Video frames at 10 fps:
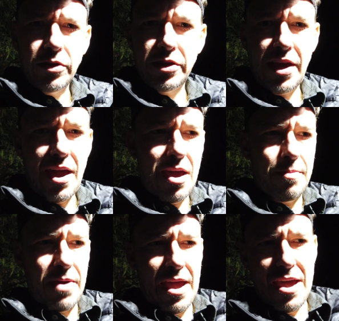we got to
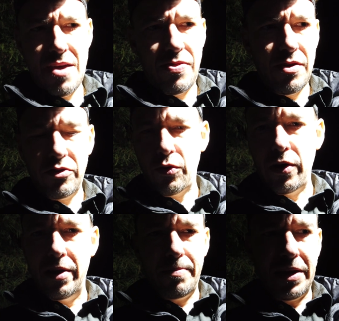camp, and the
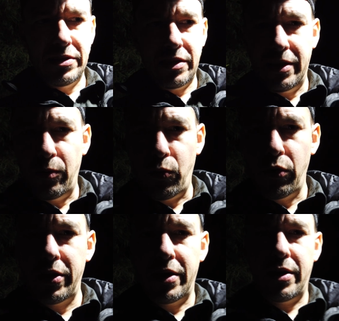toilet basically
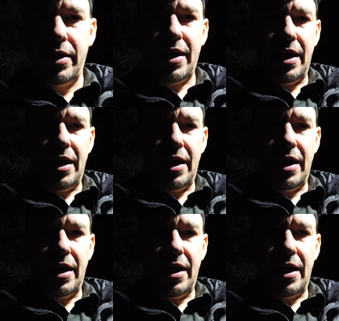water